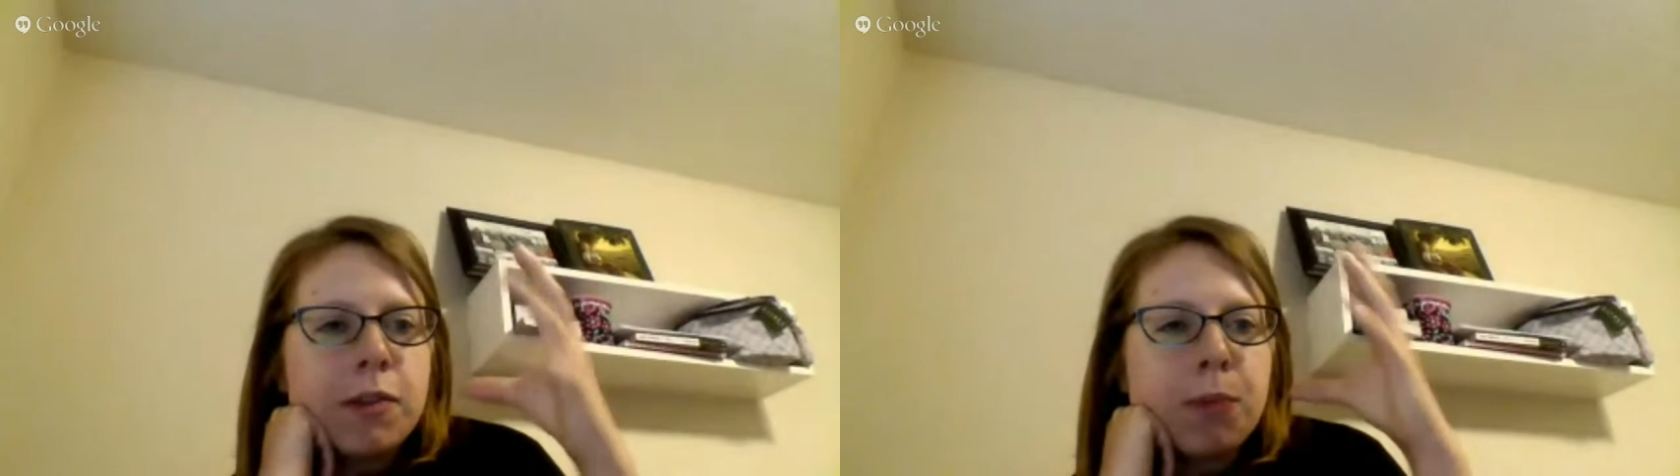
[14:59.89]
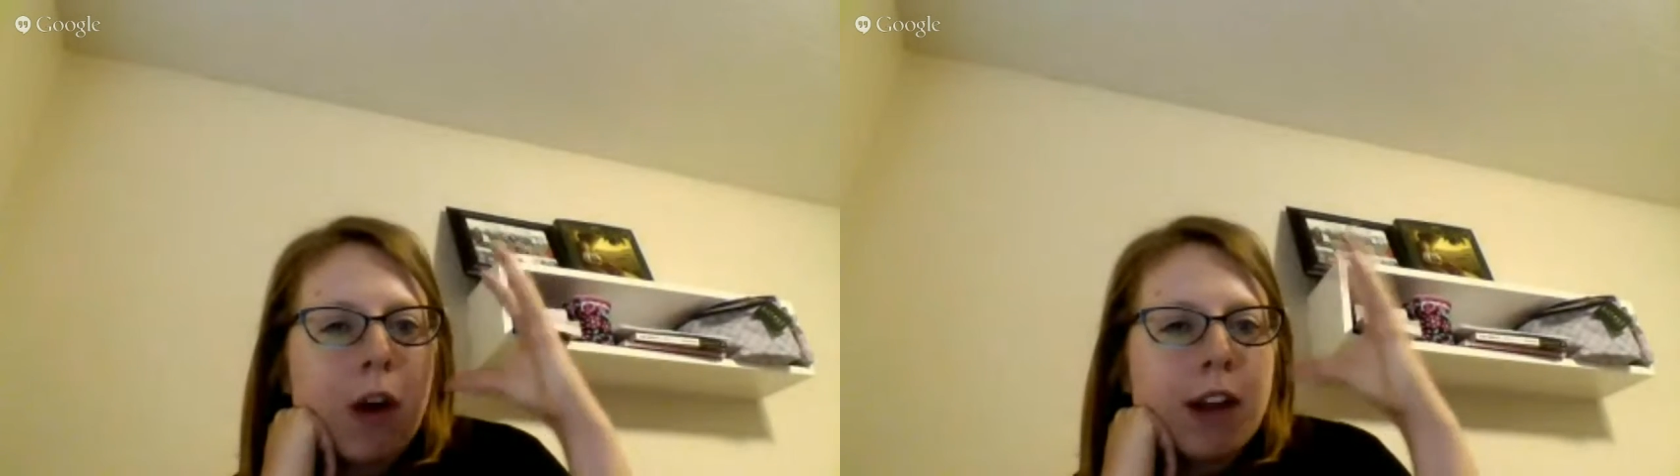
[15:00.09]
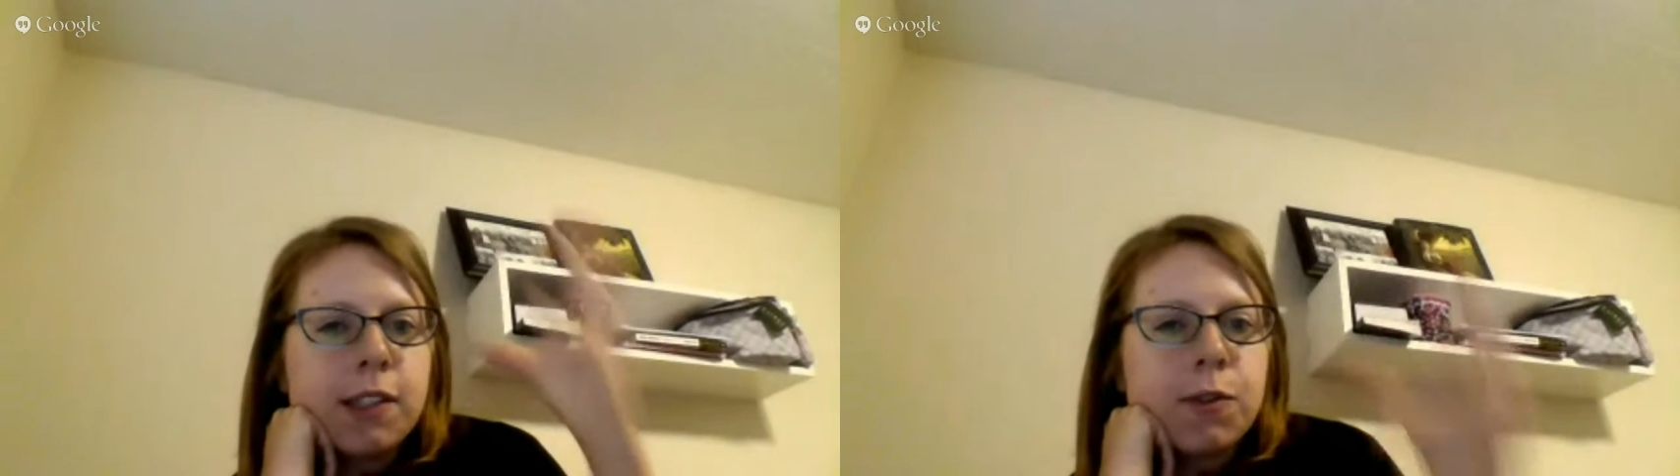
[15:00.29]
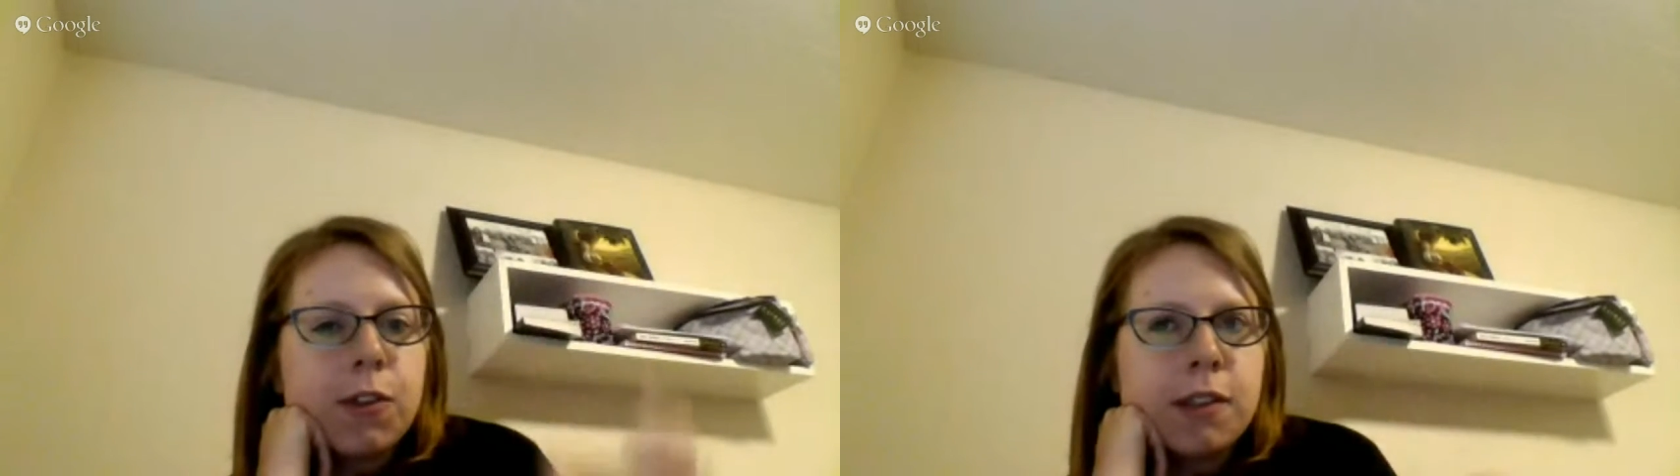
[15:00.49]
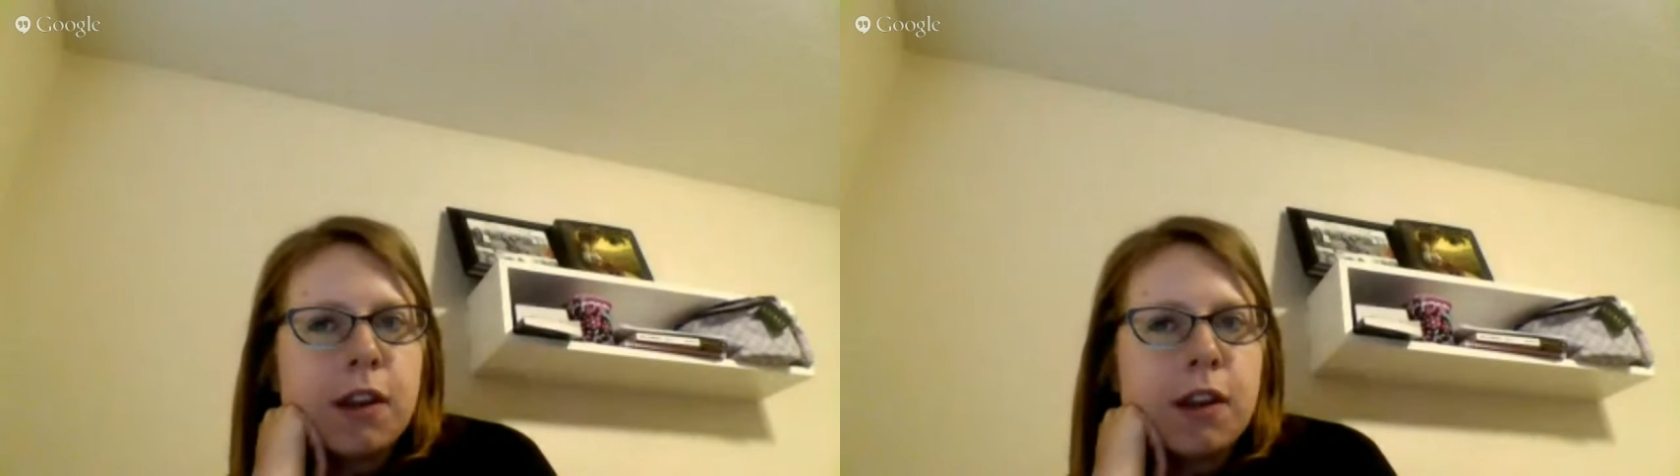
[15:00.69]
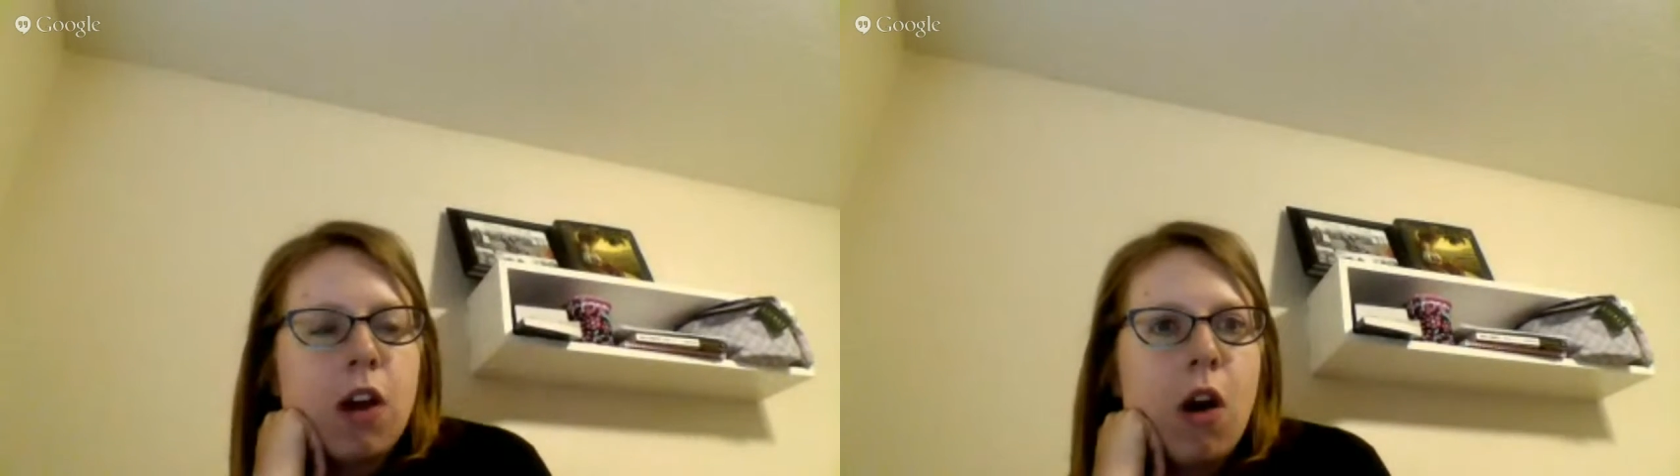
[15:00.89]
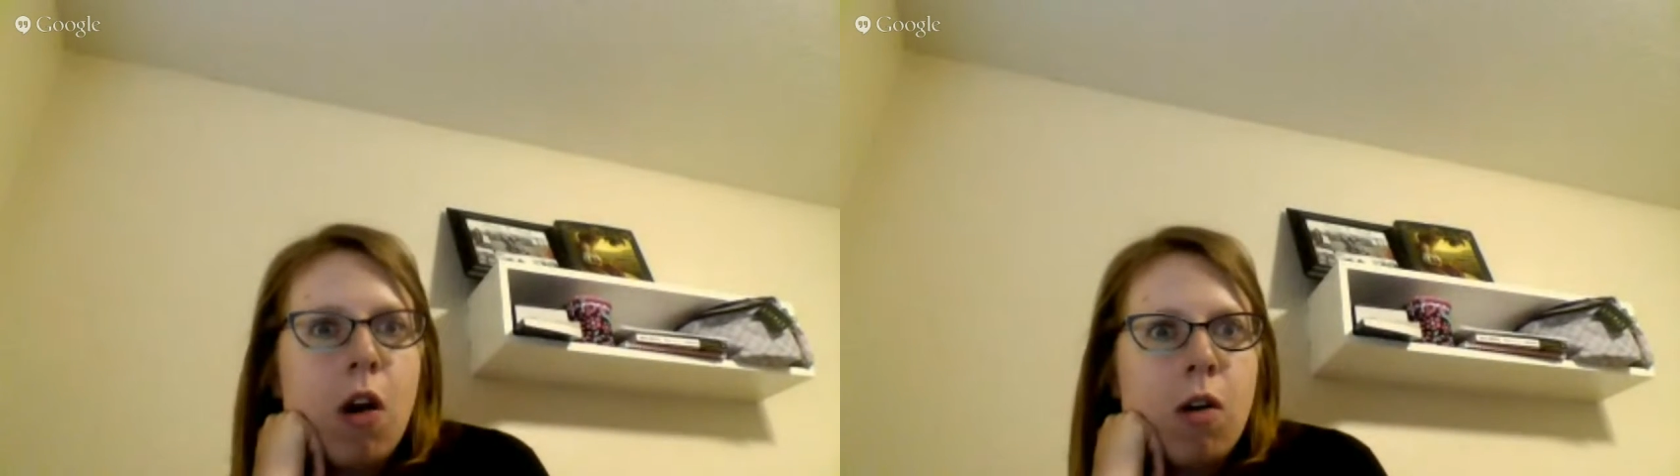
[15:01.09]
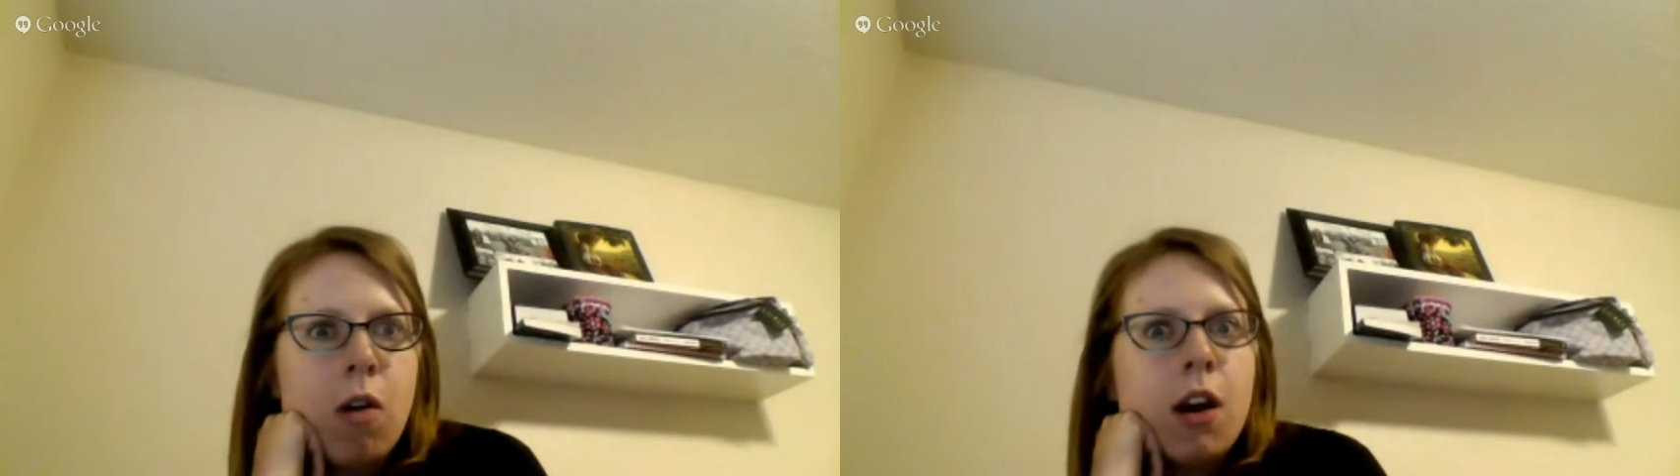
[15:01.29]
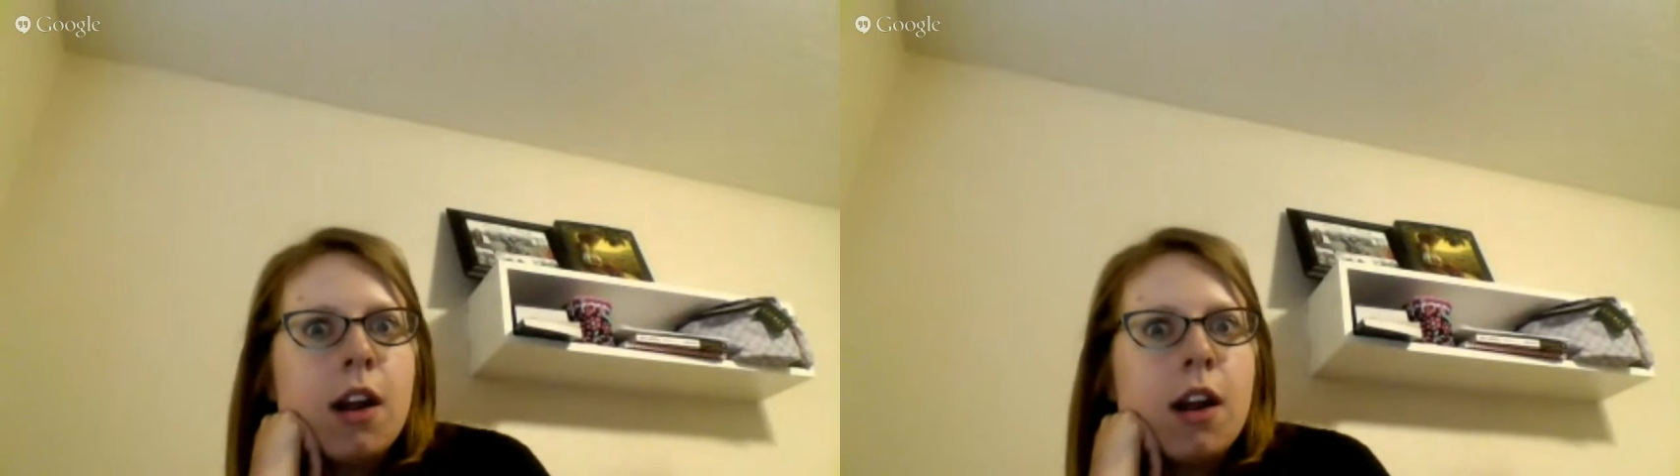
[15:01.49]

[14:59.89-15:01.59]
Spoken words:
and process for themselves, oh,